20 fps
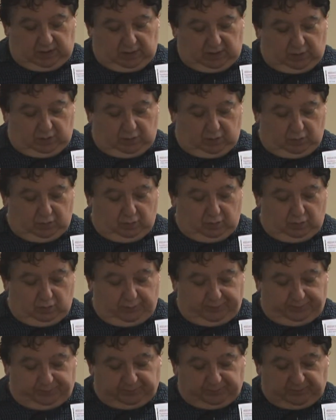
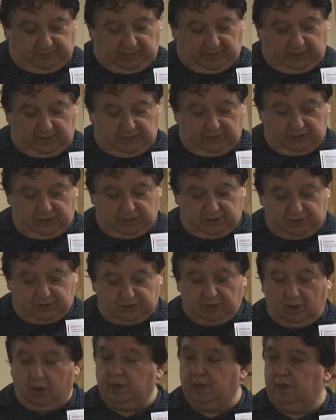who
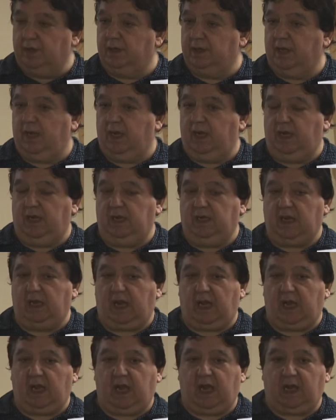started
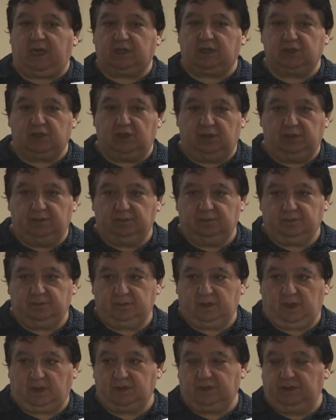
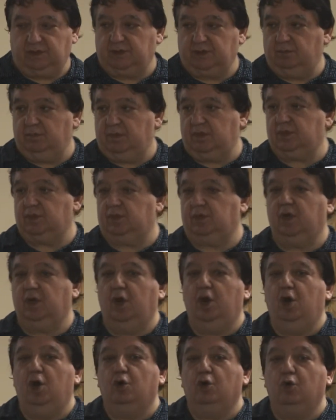actually it's a mission
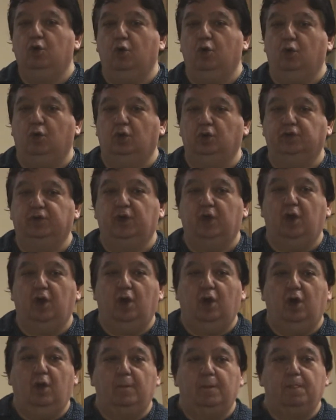called
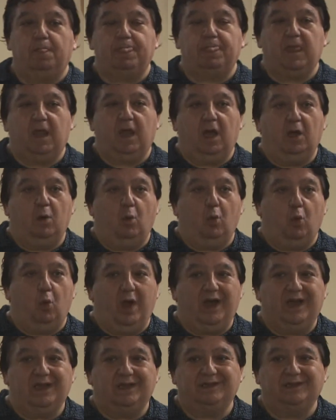
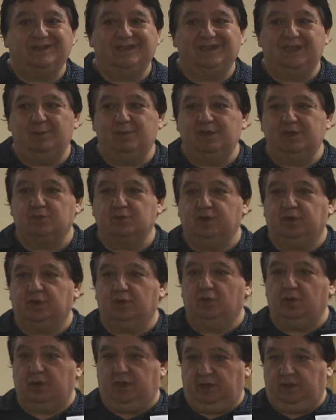Wild Image
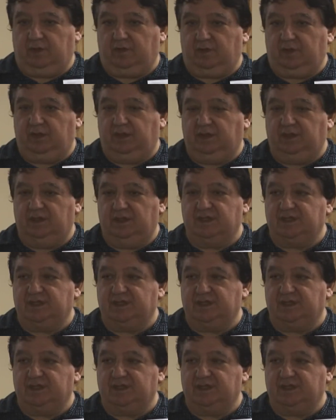Recordings. He does